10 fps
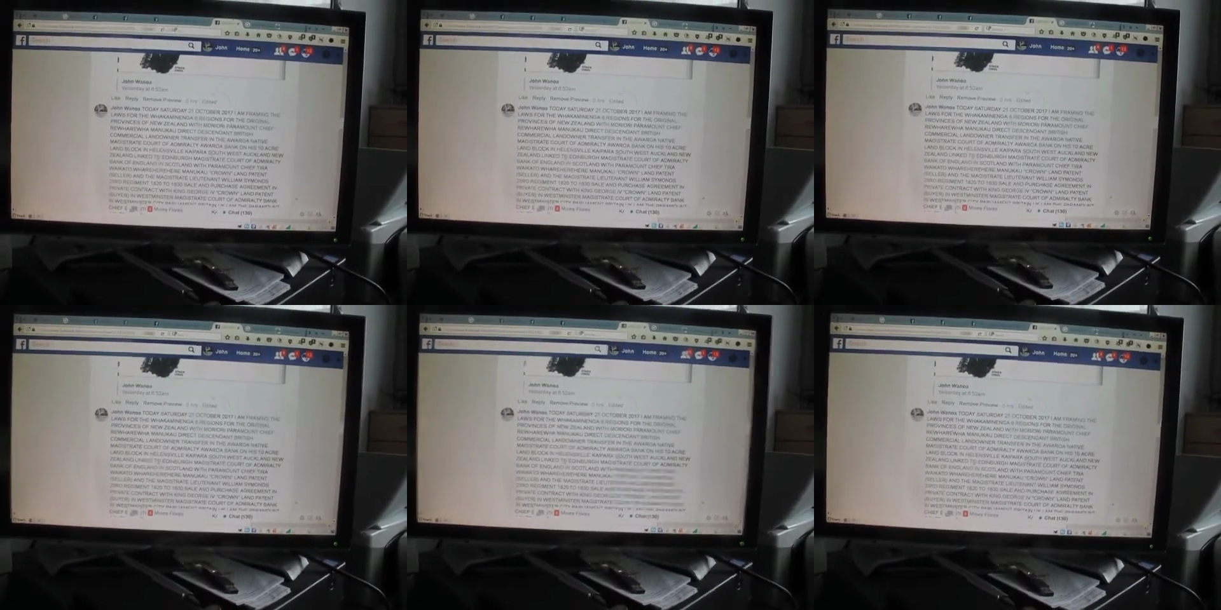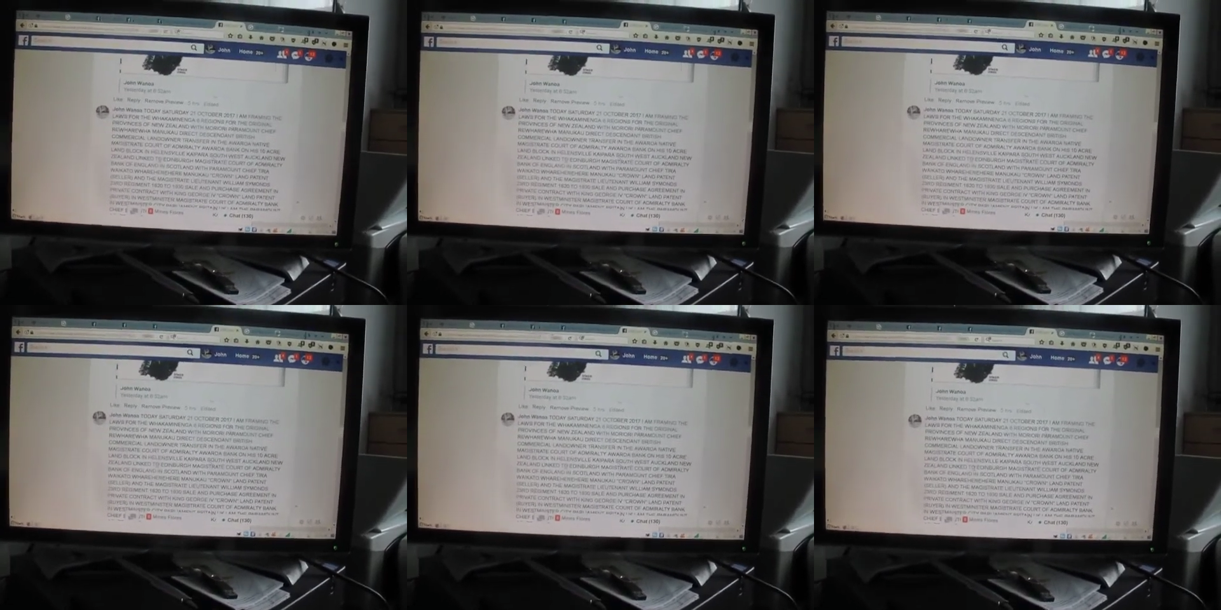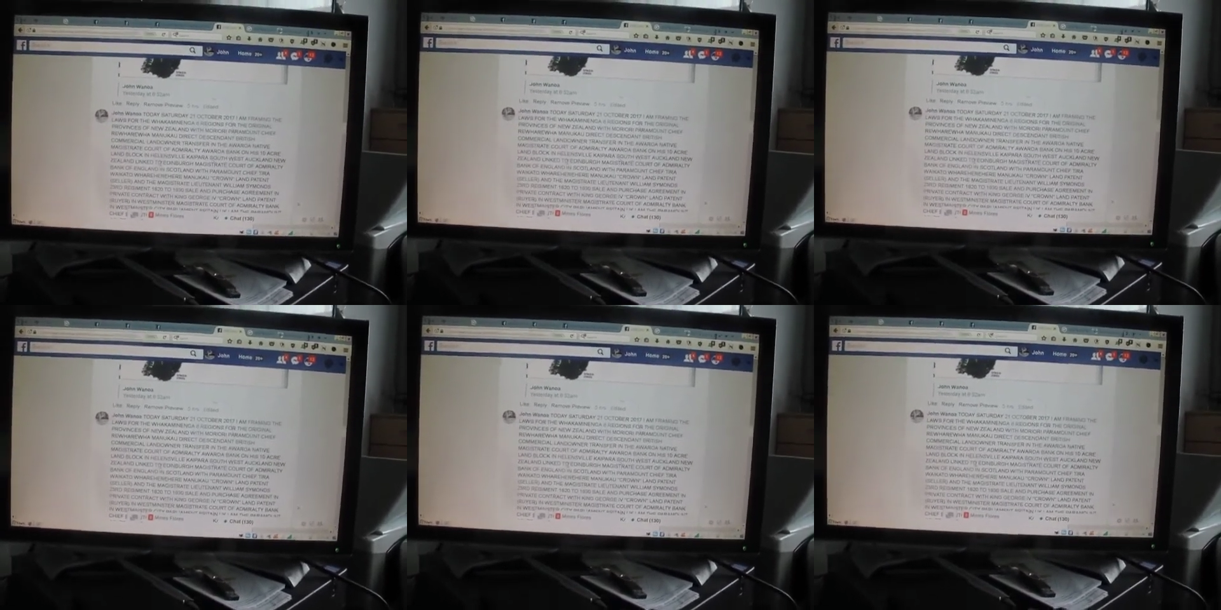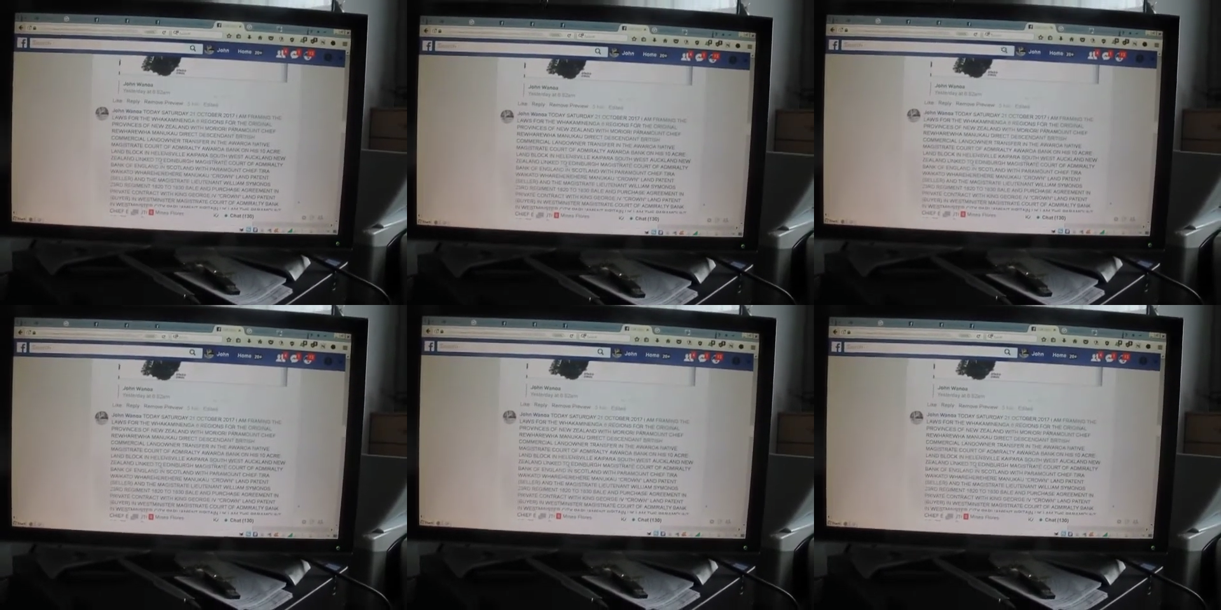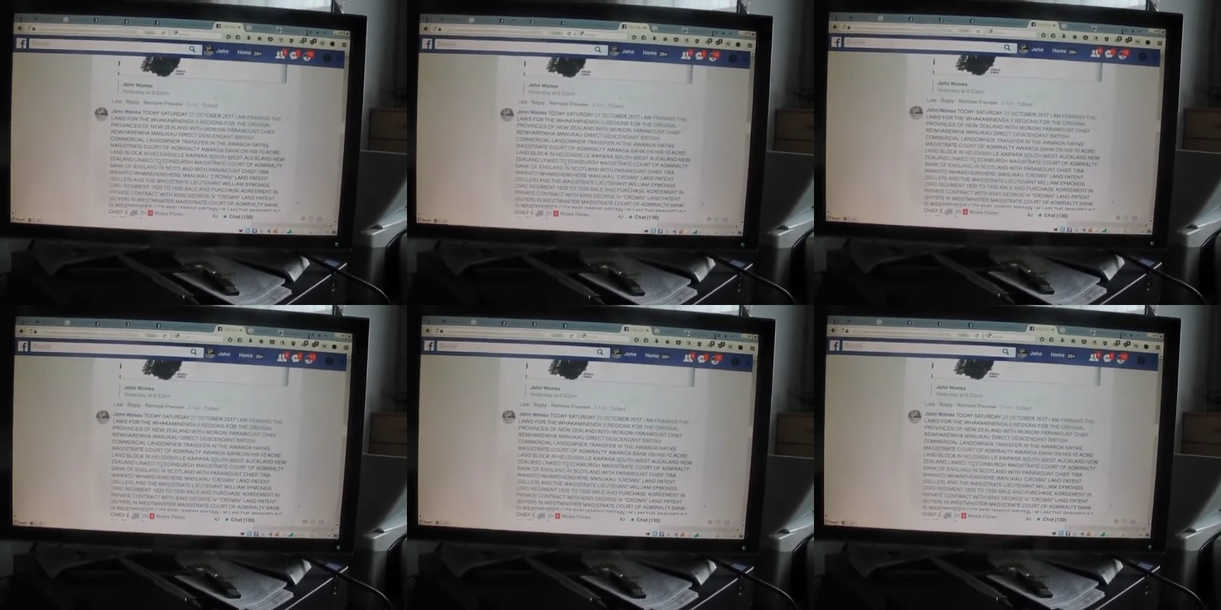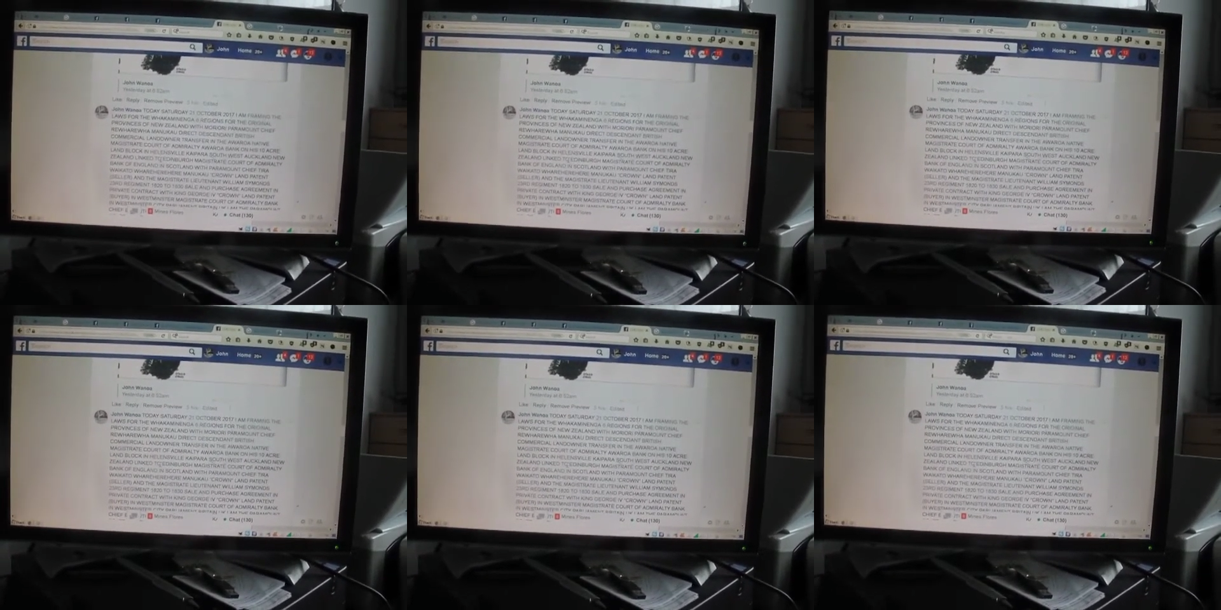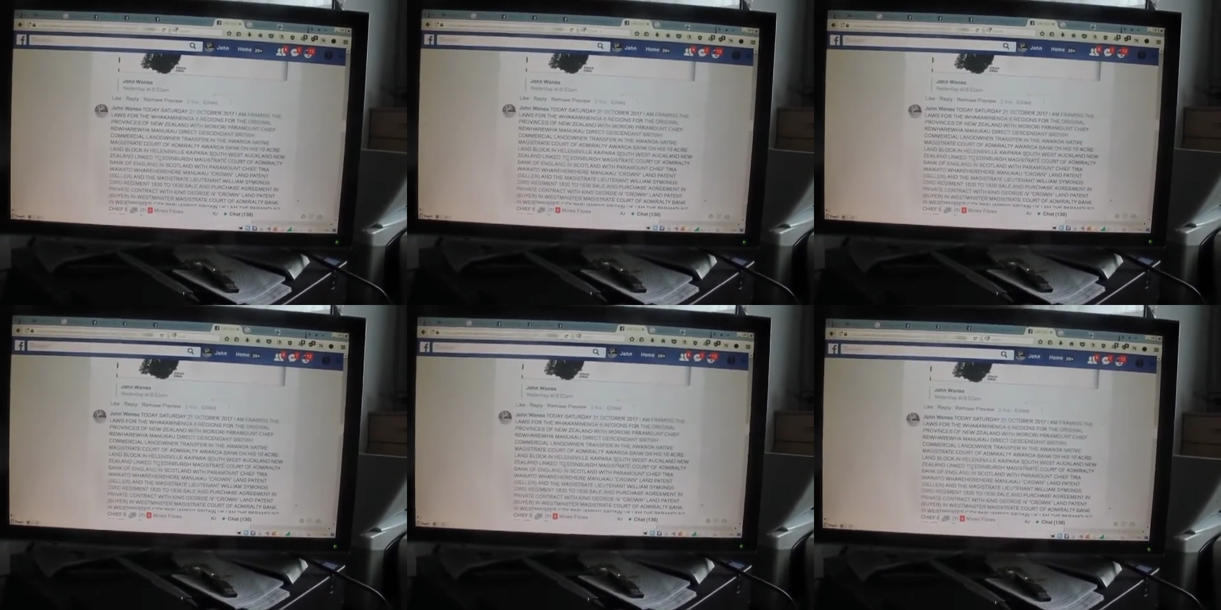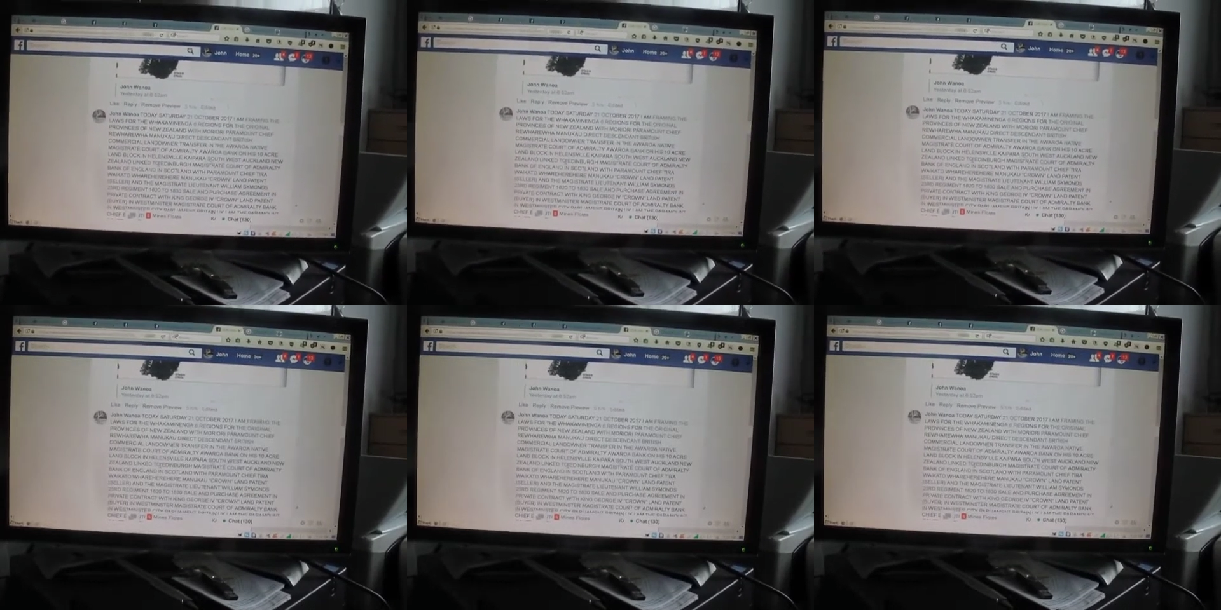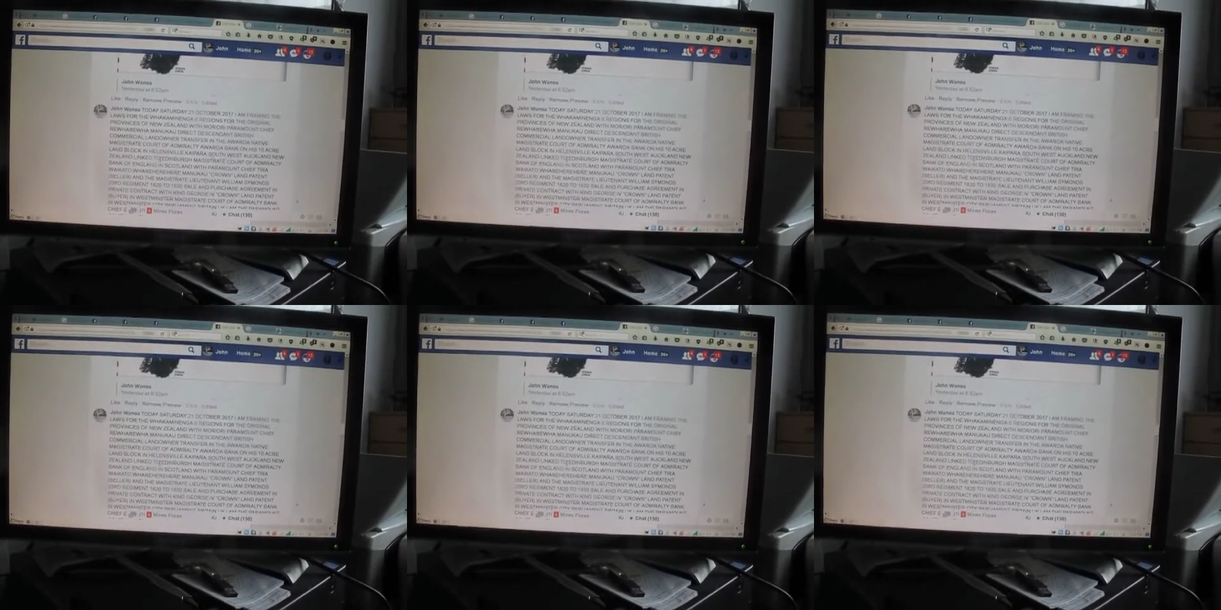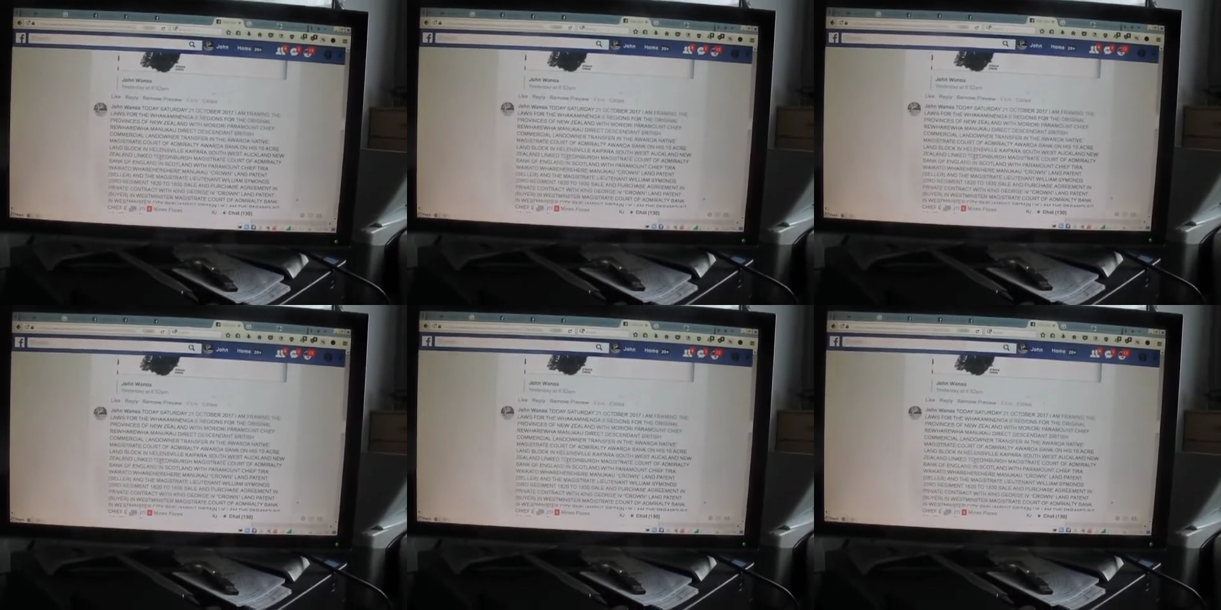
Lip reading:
No face is visible, so there are no lips to read.